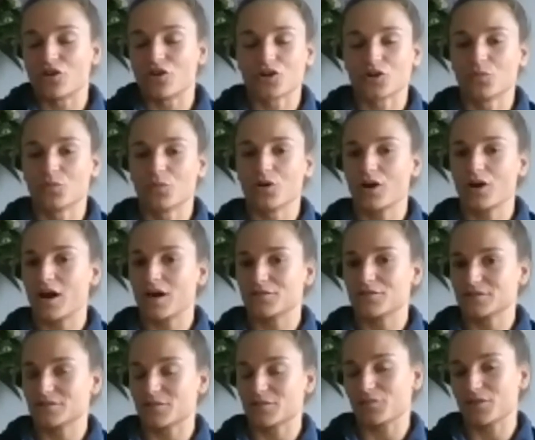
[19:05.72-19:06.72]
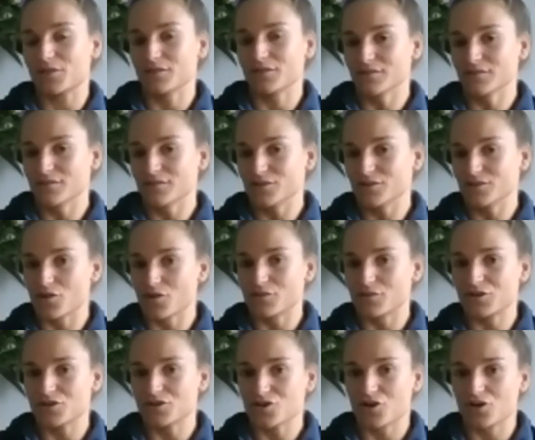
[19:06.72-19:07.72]
going to work hard for something you don't
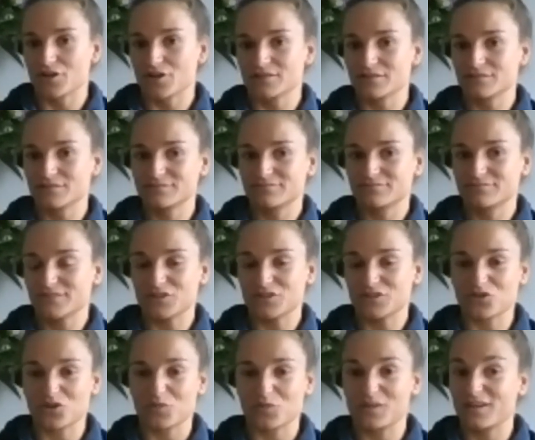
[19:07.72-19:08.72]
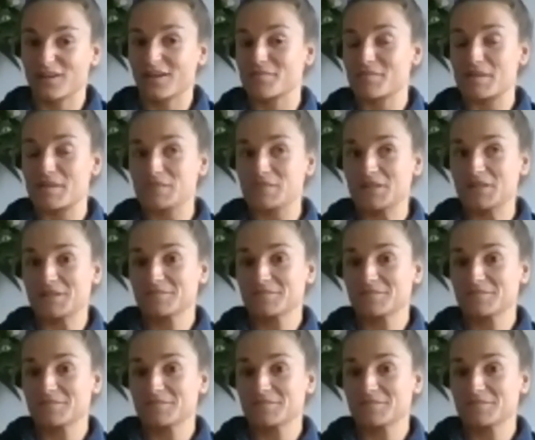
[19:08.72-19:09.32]
enjoy. Enjoyment and commitment.